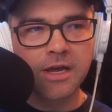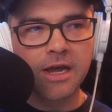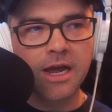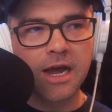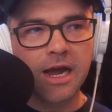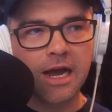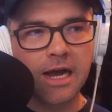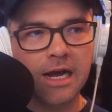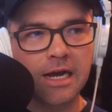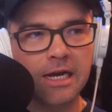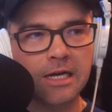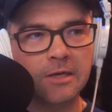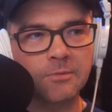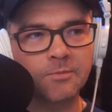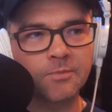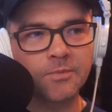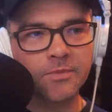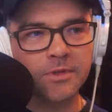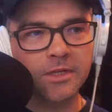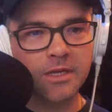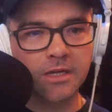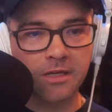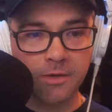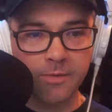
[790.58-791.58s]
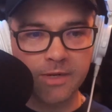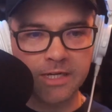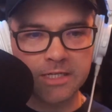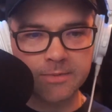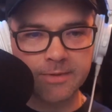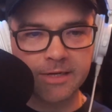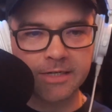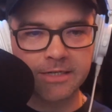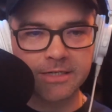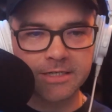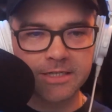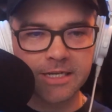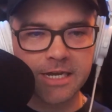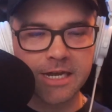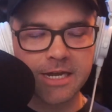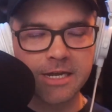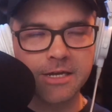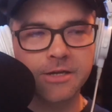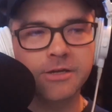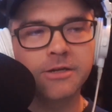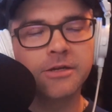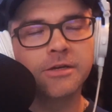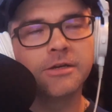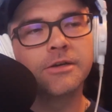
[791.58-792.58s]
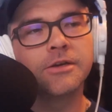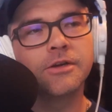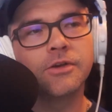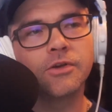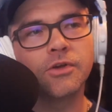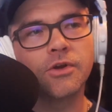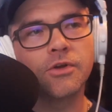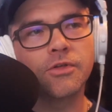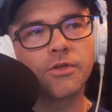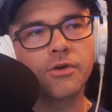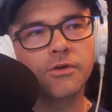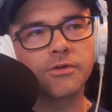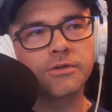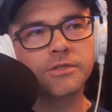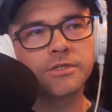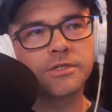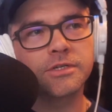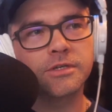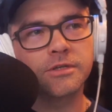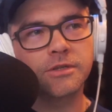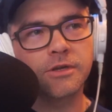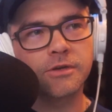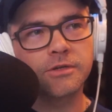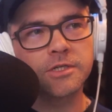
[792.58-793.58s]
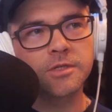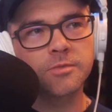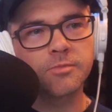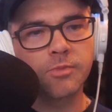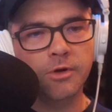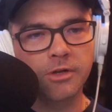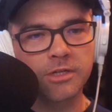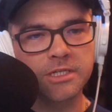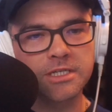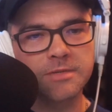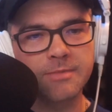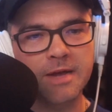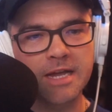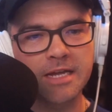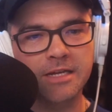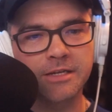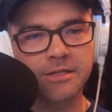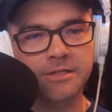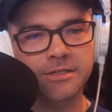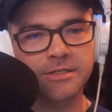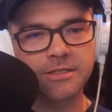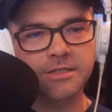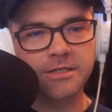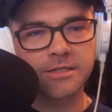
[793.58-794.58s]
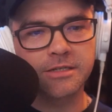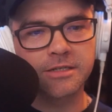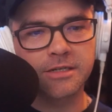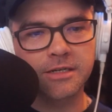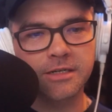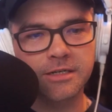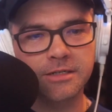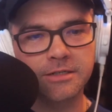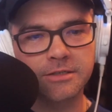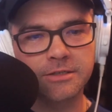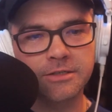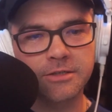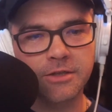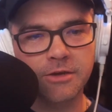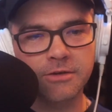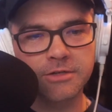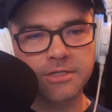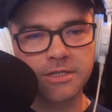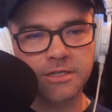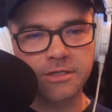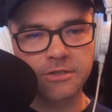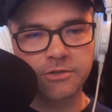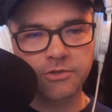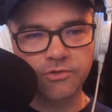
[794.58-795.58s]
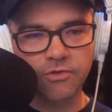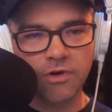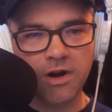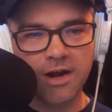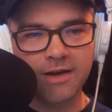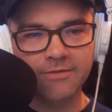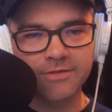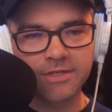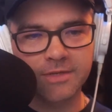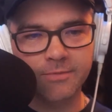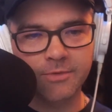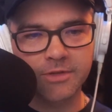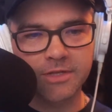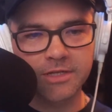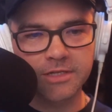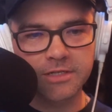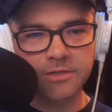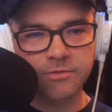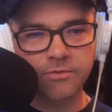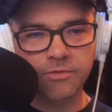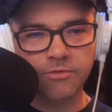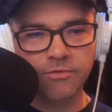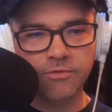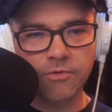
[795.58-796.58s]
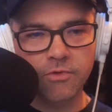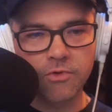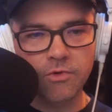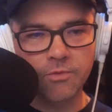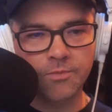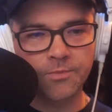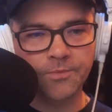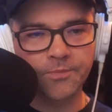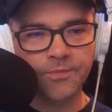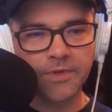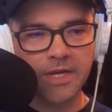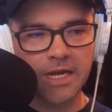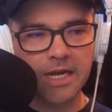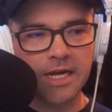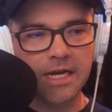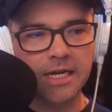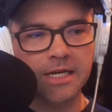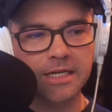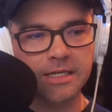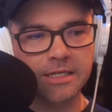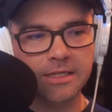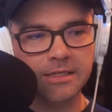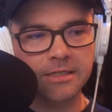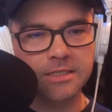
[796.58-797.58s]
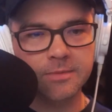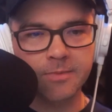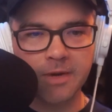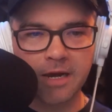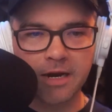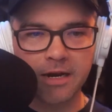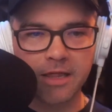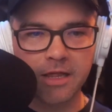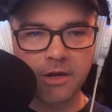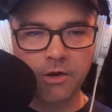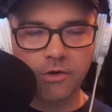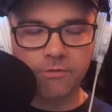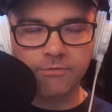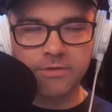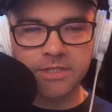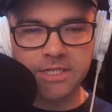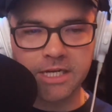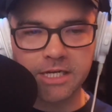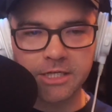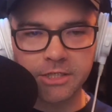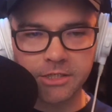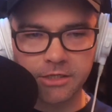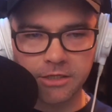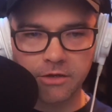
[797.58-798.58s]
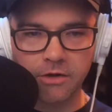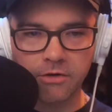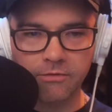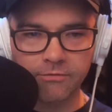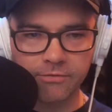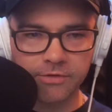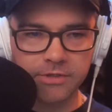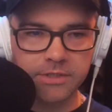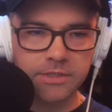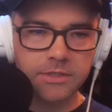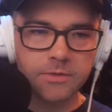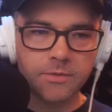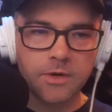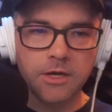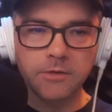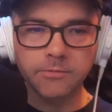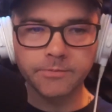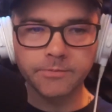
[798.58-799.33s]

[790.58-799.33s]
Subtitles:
can we expect to see those policymakers and those that can drive some of this reform as part of that conversation at the conference as well?